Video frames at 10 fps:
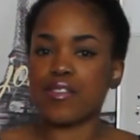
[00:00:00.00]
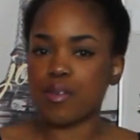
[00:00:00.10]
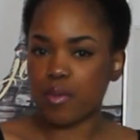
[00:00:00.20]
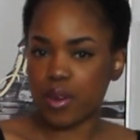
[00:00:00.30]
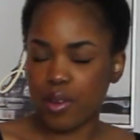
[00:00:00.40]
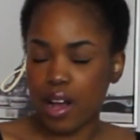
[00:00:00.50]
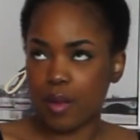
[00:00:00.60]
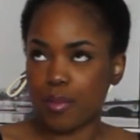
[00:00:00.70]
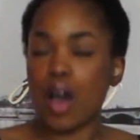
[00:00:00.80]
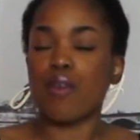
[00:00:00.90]
it from
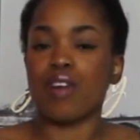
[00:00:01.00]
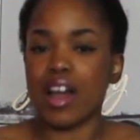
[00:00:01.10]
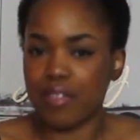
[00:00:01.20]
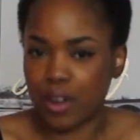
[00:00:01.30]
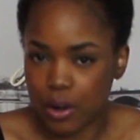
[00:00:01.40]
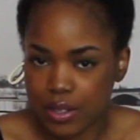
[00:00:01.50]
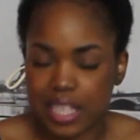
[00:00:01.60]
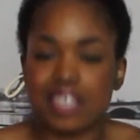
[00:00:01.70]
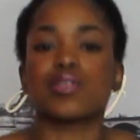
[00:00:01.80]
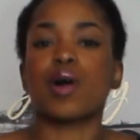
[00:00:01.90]
Rival
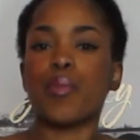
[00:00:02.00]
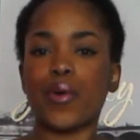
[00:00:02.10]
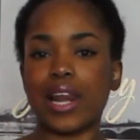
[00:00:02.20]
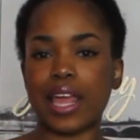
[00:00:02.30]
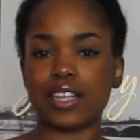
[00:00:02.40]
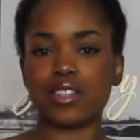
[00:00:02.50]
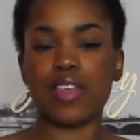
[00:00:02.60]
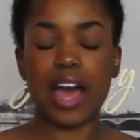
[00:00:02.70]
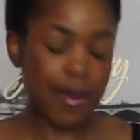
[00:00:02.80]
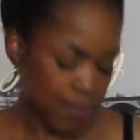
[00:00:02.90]
Closet, so I'll put a link to
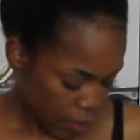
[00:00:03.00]
that.